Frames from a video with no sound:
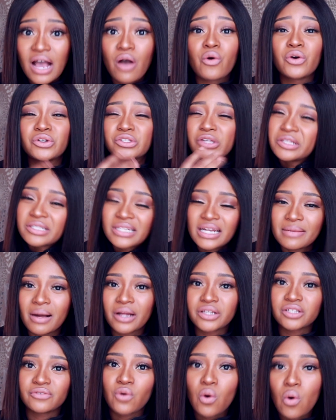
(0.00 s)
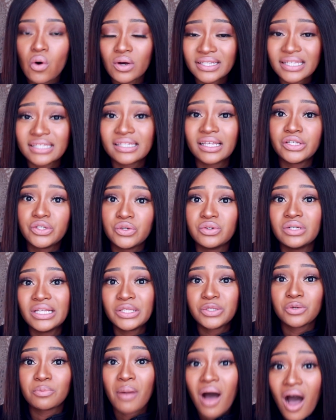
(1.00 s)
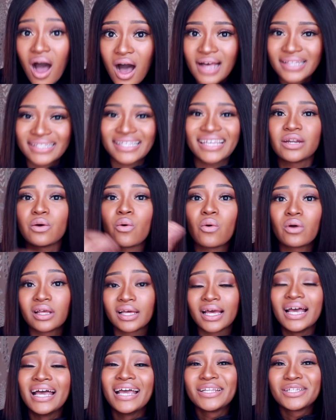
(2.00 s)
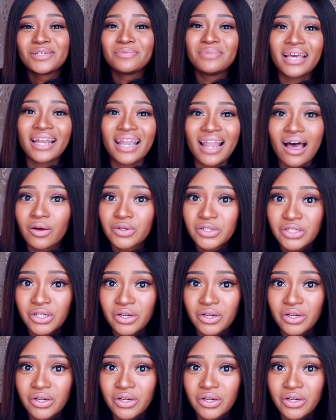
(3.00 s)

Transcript: or certain amounts of courses that you need to pass in order to be allowed to